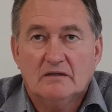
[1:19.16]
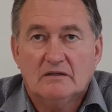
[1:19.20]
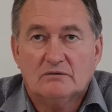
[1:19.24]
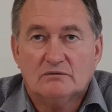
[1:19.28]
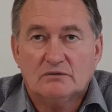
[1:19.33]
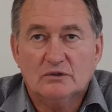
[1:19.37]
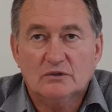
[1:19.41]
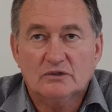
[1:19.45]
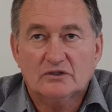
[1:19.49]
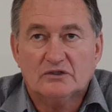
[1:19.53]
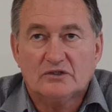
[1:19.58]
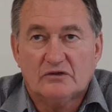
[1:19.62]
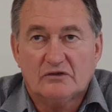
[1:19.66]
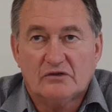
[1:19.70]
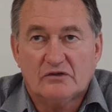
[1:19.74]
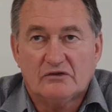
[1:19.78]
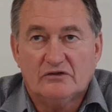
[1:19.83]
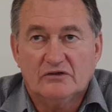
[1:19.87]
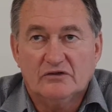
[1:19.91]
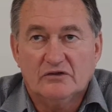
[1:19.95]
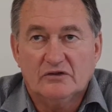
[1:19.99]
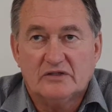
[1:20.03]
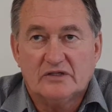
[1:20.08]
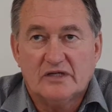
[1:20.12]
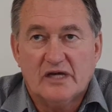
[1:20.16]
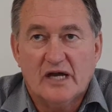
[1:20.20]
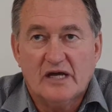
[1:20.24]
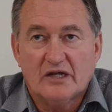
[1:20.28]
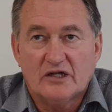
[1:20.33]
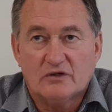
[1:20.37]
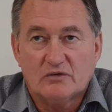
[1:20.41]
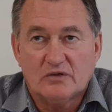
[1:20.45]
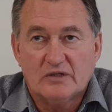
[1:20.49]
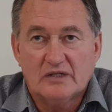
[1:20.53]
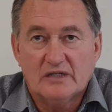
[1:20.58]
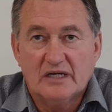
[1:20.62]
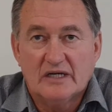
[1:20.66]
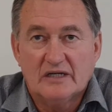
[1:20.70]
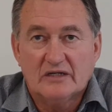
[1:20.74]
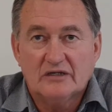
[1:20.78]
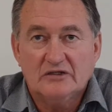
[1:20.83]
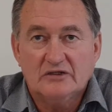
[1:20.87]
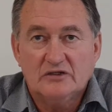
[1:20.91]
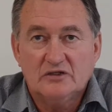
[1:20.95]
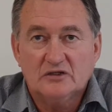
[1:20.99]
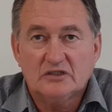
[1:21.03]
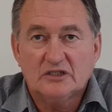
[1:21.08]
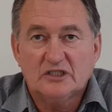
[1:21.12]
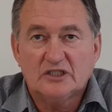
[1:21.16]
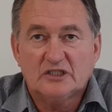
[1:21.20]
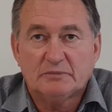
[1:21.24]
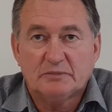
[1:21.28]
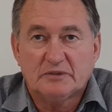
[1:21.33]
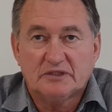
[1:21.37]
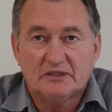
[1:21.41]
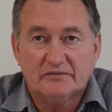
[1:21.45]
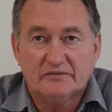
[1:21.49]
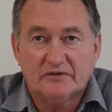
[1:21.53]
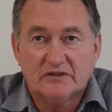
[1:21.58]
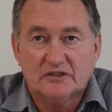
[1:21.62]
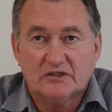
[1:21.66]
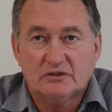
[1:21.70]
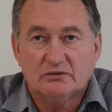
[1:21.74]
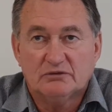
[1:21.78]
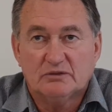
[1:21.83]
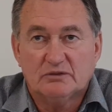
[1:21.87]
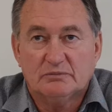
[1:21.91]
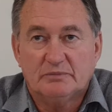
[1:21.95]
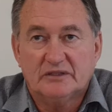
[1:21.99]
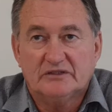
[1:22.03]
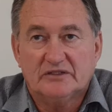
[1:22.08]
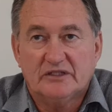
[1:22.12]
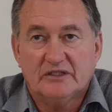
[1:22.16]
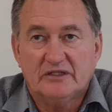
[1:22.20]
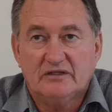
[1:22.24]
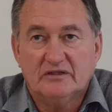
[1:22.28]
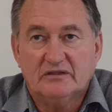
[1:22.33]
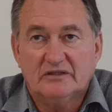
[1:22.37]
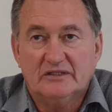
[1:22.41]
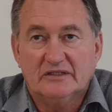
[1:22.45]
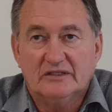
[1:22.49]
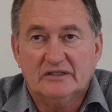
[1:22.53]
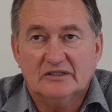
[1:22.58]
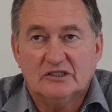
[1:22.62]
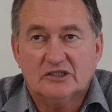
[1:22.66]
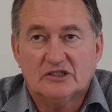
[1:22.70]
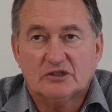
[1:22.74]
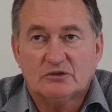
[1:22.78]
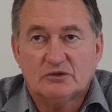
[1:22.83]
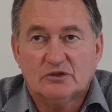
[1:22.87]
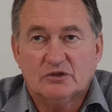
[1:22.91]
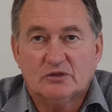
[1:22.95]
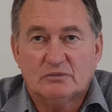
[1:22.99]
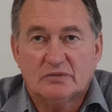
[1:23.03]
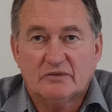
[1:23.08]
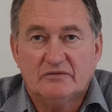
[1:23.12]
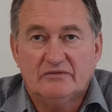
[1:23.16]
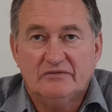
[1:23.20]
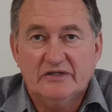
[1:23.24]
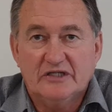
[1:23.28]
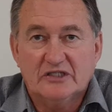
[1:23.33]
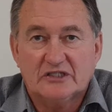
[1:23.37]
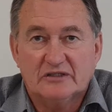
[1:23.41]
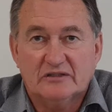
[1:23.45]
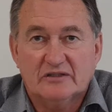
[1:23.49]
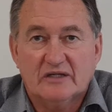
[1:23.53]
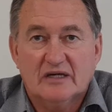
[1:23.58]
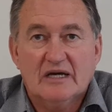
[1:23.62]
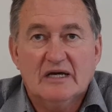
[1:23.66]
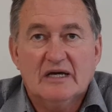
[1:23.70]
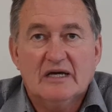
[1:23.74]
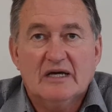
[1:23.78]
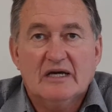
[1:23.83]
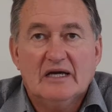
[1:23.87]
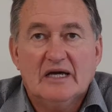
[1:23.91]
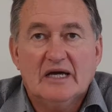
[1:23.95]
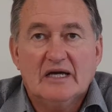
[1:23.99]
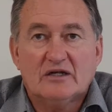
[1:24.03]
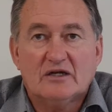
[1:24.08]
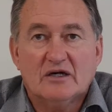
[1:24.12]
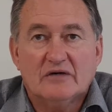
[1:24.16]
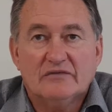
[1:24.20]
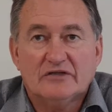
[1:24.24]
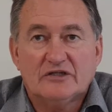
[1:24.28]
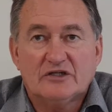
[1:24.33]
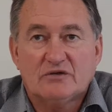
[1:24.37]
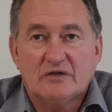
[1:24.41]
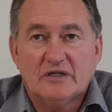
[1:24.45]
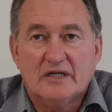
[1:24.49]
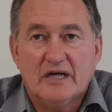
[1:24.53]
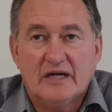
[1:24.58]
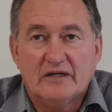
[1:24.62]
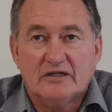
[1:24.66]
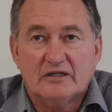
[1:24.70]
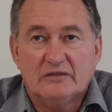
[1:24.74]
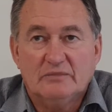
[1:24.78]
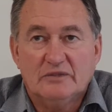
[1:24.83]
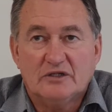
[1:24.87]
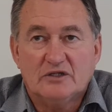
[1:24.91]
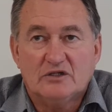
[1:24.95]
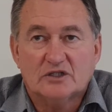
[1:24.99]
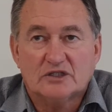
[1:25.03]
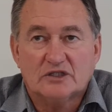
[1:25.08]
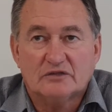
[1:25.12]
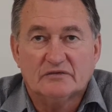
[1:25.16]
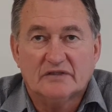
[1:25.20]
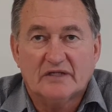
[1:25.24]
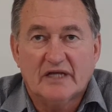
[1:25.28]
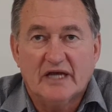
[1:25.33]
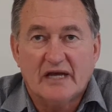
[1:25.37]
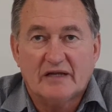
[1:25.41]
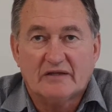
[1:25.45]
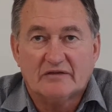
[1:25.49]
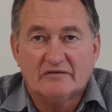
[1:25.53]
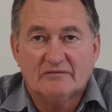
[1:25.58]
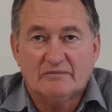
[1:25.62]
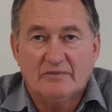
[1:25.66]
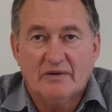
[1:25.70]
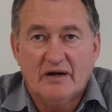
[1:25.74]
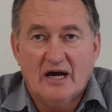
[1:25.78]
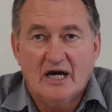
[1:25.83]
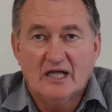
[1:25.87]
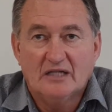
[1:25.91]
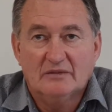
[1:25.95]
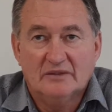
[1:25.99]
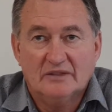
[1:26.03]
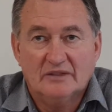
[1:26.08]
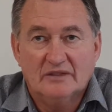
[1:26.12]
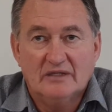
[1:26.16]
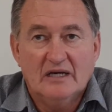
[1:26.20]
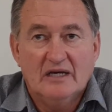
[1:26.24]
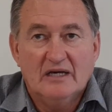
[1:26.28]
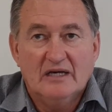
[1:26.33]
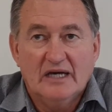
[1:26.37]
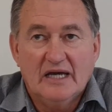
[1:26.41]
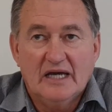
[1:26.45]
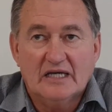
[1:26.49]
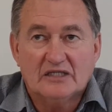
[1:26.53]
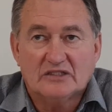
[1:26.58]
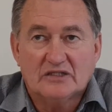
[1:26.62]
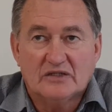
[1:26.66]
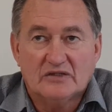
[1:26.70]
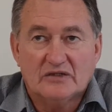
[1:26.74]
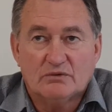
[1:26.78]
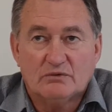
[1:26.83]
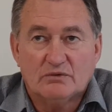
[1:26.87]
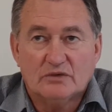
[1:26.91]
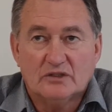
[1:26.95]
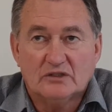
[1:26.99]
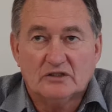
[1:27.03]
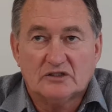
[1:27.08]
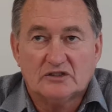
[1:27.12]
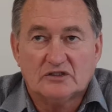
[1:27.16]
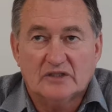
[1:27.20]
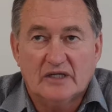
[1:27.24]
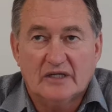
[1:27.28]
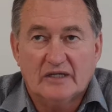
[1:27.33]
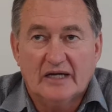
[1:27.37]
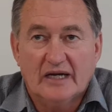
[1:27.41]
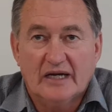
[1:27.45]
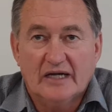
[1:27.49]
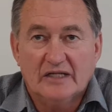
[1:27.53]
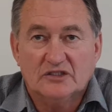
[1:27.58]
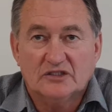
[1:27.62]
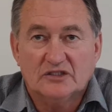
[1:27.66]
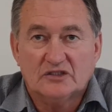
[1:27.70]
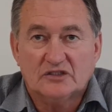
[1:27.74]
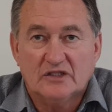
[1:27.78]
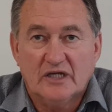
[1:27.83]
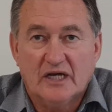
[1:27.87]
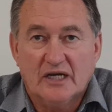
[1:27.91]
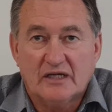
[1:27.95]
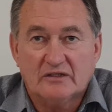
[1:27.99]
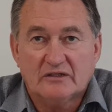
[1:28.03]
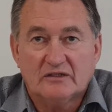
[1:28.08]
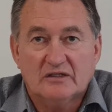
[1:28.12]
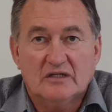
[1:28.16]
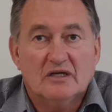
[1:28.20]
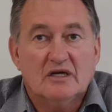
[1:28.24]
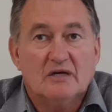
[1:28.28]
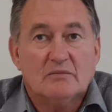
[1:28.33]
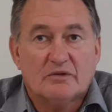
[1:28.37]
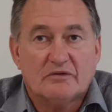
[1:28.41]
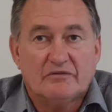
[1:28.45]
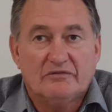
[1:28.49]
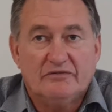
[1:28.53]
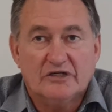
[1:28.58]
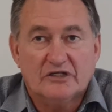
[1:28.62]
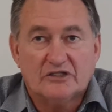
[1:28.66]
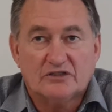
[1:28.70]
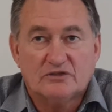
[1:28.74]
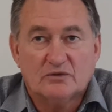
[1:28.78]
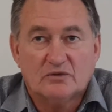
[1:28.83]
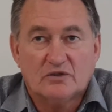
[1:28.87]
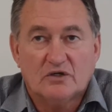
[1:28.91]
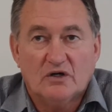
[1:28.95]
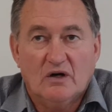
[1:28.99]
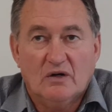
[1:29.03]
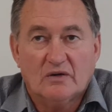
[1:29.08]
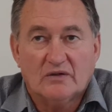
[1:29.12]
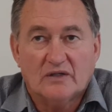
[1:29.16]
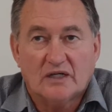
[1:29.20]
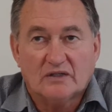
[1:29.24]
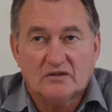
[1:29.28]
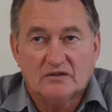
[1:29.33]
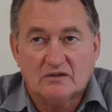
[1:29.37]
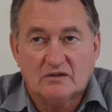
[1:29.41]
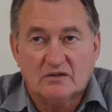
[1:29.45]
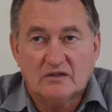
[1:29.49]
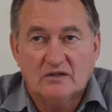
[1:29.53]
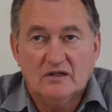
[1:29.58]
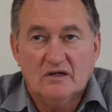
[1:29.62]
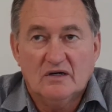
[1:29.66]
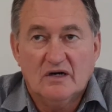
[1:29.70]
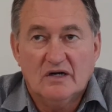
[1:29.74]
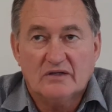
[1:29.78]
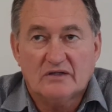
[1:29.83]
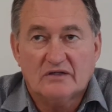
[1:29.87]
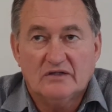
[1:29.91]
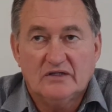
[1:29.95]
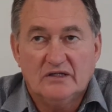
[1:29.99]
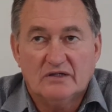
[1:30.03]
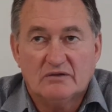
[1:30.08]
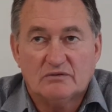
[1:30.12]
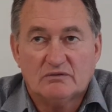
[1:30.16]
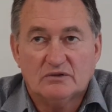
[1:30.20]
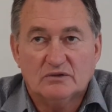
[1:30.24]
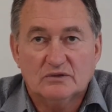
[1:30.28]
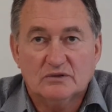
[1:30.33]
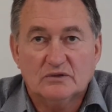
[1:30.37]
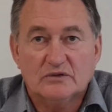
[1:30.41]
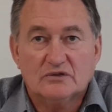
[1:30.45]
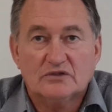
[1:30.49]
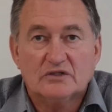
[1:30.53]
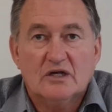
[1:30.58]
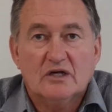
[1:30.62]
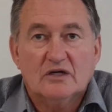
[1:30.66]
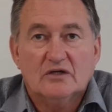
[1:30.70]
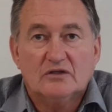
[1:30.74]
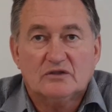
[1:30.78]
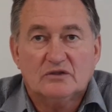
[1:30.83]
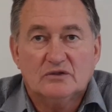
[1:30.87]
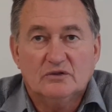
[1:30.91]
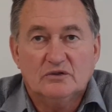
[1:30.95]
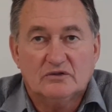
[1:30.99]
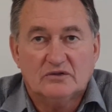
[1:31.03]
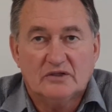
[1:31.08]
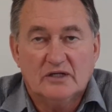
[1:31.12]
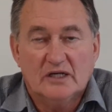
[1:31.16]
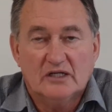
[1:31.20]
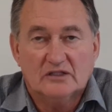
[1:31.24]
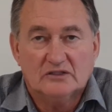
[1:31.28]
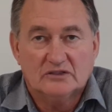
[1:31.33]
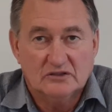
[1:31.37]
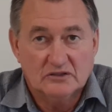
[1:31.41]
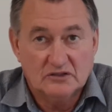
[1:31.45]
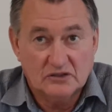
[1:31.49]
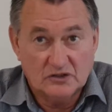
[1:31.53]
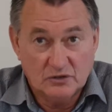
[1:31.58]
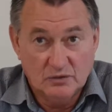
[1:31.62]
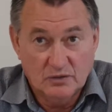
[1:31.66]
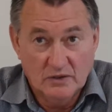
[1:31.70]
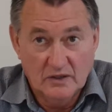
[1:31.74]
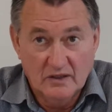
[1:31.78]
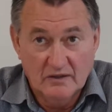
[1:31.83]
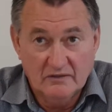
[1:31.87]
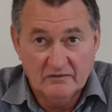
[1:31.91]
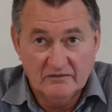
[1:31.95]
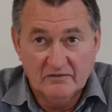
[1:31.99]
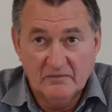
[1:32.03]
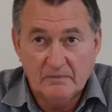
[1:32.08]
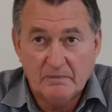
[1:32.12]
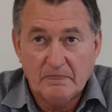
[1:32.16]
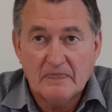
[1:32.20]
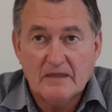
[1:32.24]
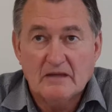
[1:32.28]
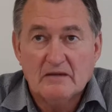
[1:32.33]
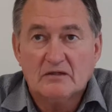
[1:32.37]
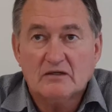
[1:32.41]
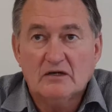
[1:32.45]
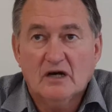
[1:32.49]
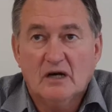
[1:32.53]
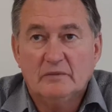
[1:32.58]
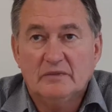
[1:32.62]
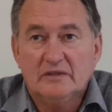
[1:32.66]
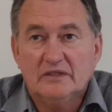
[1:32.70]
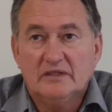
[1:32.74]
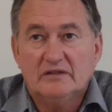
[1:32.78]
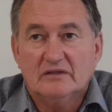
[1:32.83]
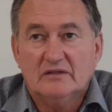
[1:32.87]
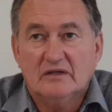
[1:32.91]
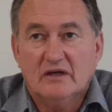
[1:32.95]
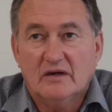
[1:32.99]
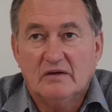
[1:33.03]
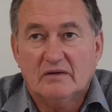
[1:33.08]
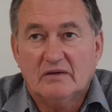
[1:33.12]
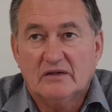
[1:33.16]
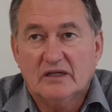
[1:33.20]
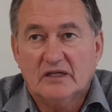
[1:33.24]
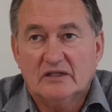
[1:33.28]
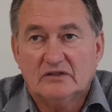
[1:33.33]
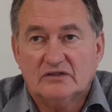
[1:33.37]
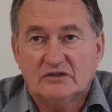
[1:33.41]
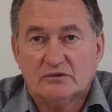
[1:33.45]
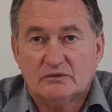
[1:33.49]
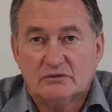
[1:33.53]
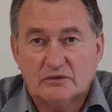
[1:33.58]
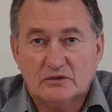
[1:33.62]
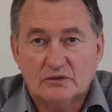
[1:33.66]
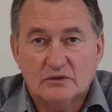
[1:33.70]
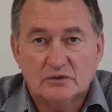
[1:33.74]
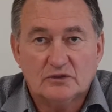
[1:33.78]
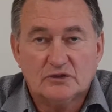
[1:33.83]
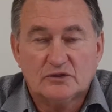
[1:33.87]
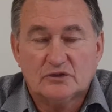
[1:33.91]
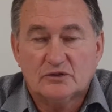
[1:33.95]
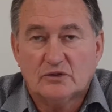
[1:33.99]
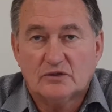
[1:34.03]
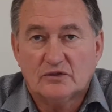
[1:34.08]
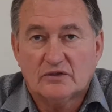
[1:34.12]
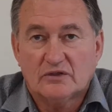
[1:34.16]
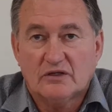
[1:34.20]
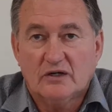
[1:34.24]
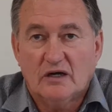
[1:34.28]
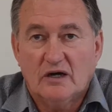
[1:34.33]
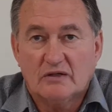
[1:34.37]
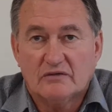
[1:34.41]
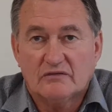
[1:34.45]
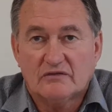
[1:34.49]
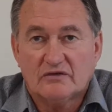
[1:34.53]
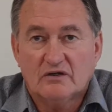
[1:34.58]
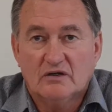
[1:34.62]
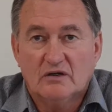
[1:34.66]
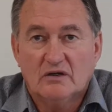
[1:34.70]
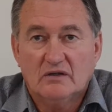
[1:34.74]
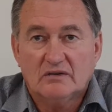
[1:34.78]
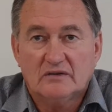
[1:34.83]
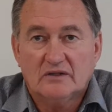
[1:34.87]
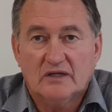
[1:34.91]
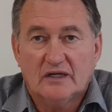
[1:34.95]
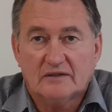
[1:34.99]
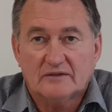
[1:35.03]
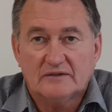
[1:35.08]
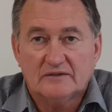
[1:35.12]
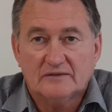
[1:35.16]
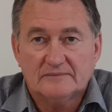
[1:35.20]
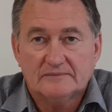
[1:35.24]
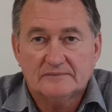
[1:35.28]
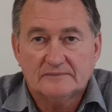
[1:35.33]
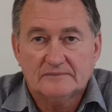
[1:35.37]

Rules are the third category and are usually specific to a particular industry or profession and often created because of an Act of Parliament, as are the Real Estate Agents Act, Professional Conduct and Client Care Rules 2012, commonly known as the Rules or the Code of Conduct.